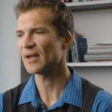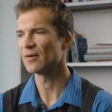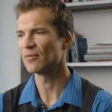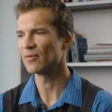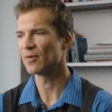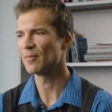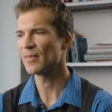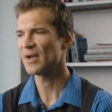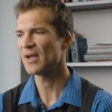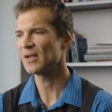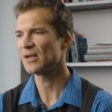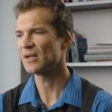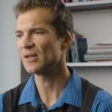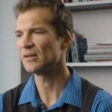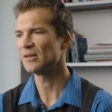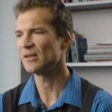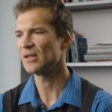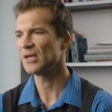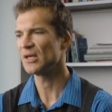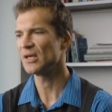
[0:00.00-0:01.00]
and remain
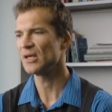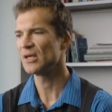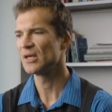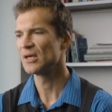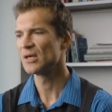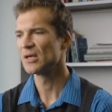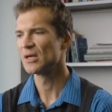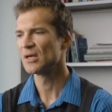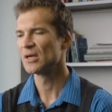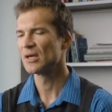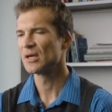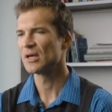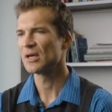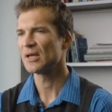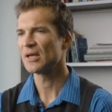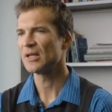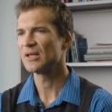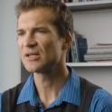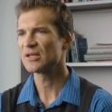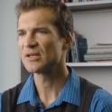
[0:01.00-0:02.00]
in the
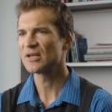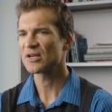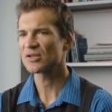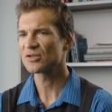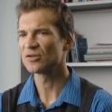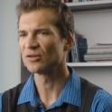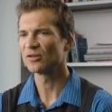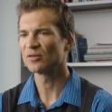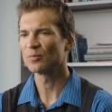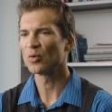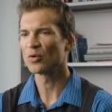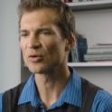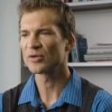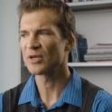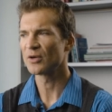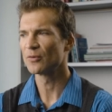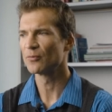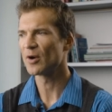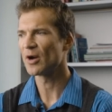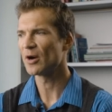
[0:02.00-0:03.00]
international
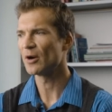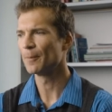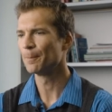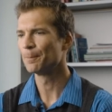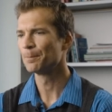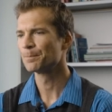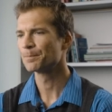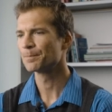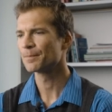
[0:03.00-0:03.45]
sporting realm.